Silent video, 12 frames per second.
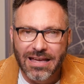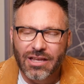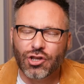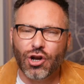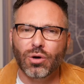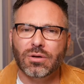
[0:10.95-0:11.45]

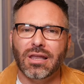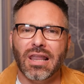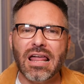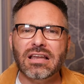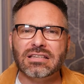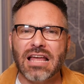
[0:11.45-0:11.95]
You know, a
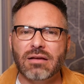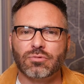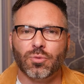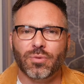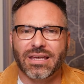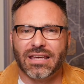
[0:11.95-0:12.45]
lot of times
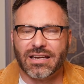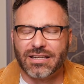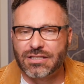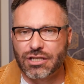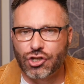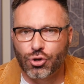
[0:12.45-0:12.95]
when we get in a
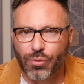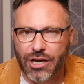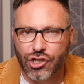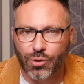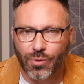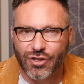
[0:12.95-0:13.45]

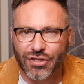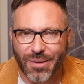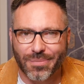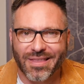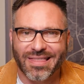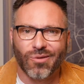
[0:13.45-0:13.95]
situation where something